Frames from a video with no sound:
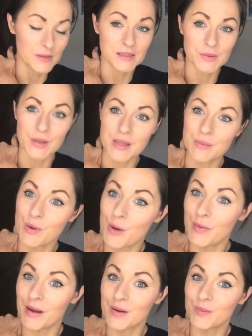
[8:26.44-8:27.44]
So at the
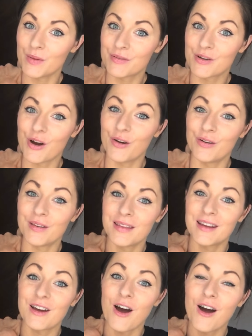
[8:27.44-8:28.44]
moment, we've
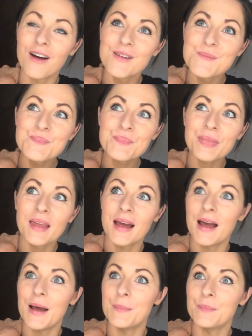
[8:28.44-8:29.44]
currently got
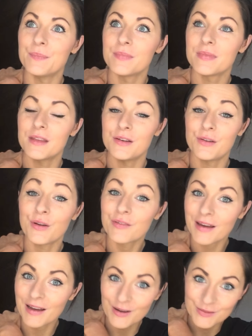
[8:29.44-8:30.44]
the
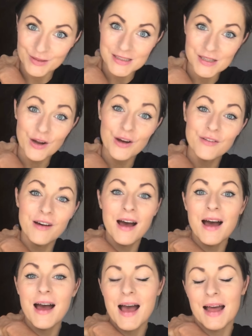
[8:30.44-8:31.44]
duvet on the
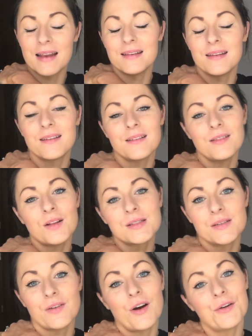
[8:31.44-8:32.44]
sofa and
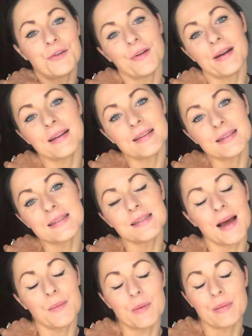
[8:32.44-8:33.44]
lots of hot drinks.
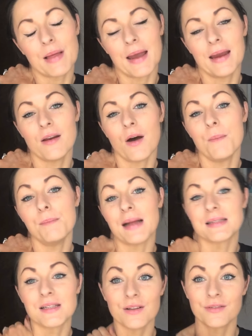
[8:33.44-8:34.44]
And we're playing on
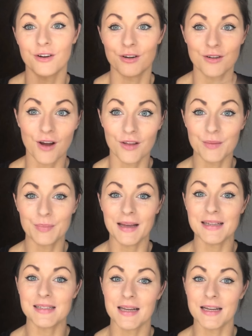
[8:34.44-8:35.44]
Battlefront on the
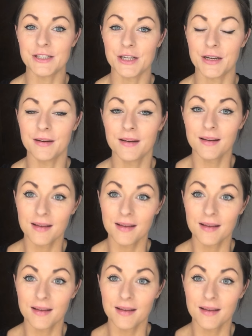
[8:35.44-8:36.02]
PlayStation.